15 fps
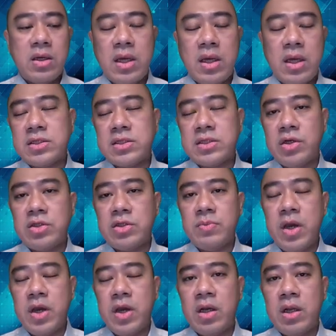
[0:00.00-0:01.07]
It's going to
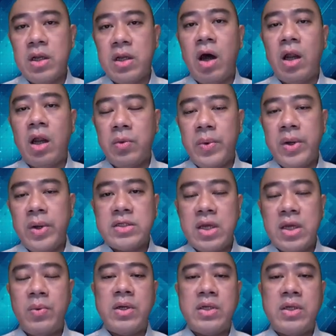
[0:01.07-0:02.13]
be on the
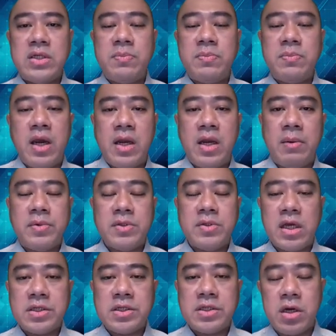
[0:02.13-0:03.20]
Wednesday when the CPI number is
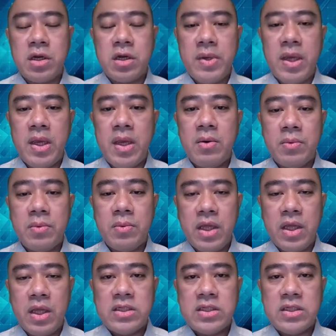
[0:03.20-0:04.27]
actually going to be
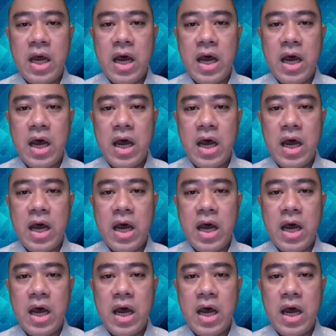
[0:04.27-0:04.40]
released